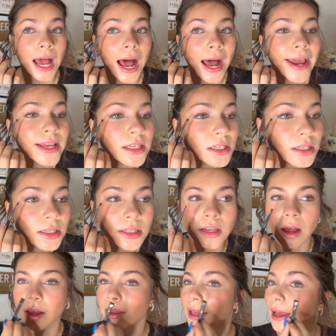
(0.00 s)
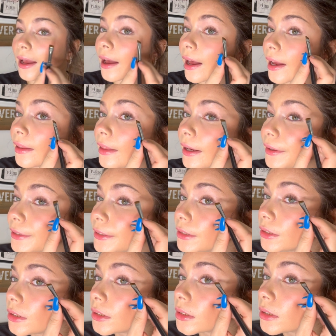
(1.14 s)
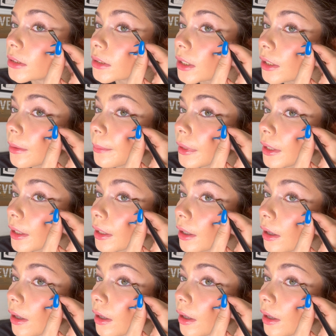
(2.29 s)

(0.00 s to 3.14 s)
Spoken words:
I suck at eyeliner, so this is gonna be